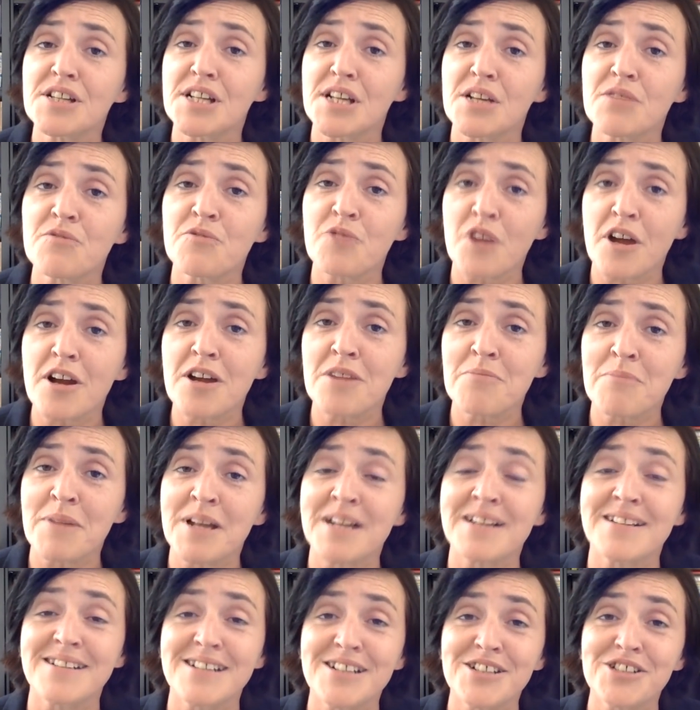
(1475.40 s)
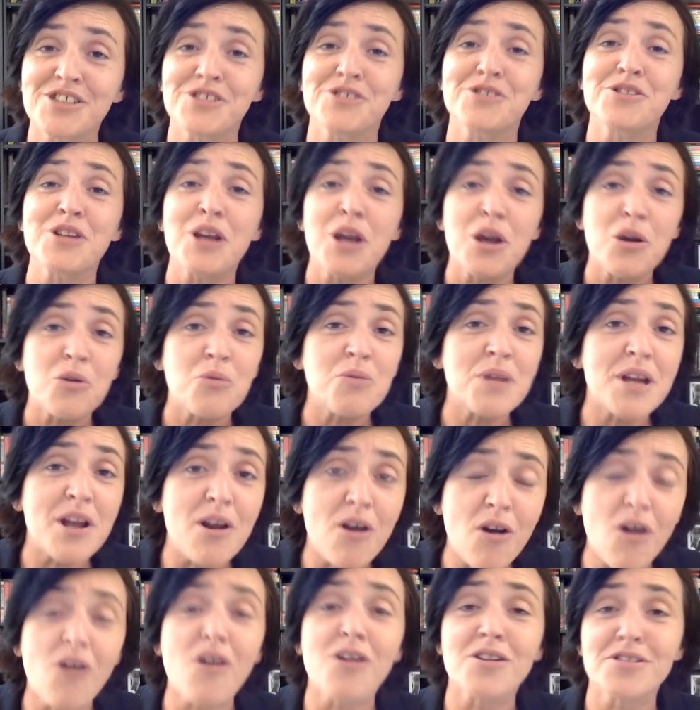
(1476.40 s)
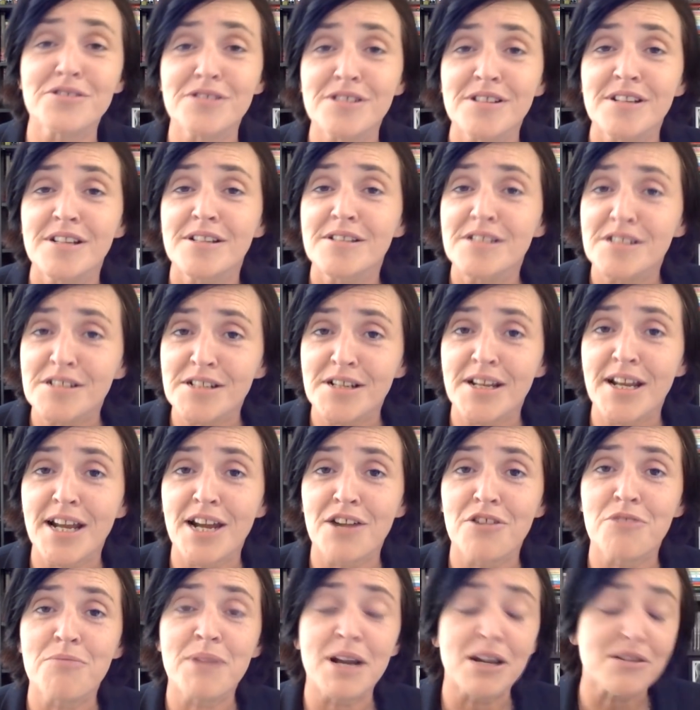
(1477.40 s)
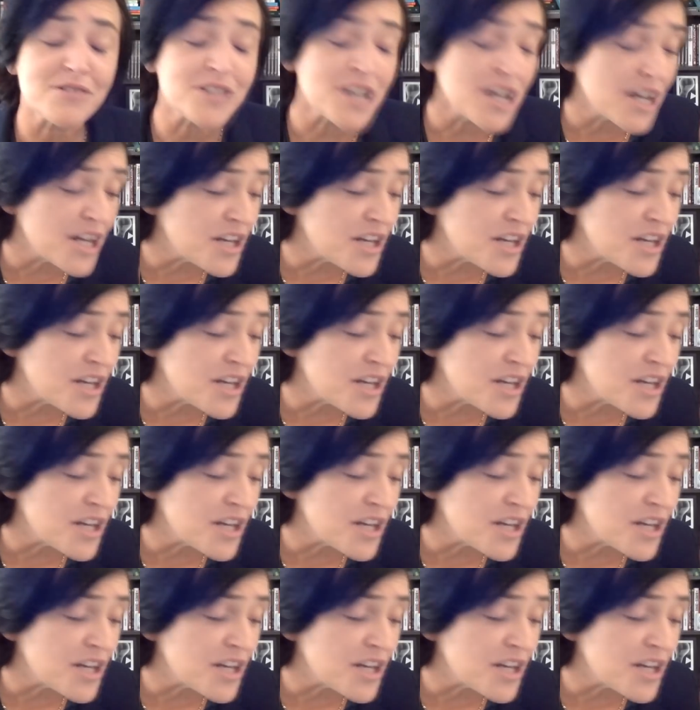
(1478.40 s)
the environmental issues we ought to care about,